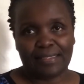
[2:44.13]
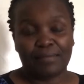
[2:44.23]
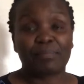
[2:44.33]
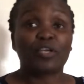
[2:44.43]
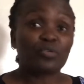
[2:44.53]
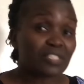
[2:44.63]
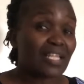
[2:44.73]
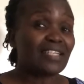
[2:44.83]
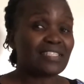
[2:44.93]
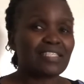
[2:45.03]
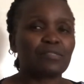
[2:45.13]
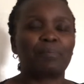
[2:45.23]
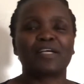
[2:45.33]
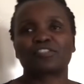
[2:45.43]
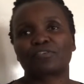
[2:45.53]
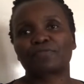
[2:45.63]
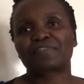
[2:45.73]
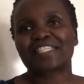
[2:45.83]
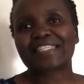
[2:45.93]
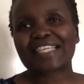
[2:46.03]
because that is part of
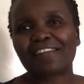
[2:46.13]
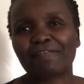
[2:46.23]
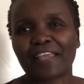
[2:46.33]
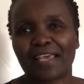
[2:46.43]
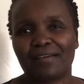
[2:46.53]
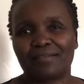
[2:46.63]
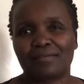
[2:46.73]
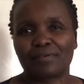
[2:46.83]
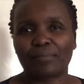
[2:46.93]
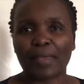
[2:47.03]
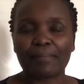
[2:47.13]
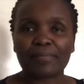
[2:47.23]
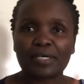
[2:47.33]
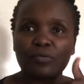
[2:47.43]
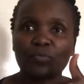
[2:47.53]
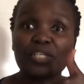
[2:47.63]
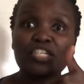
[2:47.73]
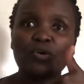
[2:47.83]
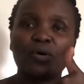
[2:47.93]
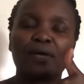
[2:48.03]
the self-care. Remember, we
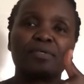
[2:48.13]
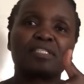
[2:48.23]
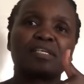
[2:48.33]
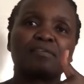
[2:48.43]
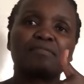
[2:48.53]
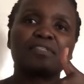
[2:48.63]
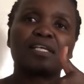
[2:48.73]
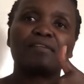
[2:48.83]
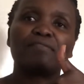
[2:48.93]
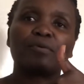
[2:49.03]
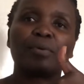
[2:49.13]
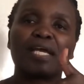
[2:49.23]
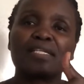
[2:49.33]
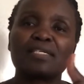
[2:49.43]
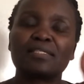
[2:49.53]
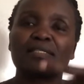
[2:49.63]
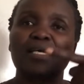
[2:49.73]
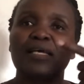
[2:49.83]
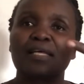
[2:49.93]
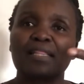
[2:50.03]
know ourselves, self-awareness,
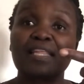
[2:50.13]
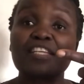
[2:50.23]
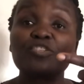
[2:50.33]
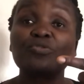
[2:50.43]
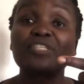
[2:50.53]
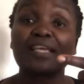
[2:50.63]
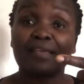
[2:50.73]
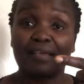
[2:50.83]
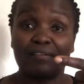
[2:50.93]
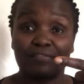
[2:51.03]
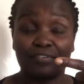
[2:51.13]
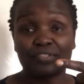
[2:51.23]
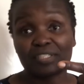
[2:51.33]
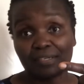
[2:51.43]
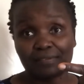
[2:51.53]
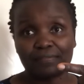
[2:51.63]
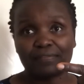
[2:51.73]
then you take care of yourself.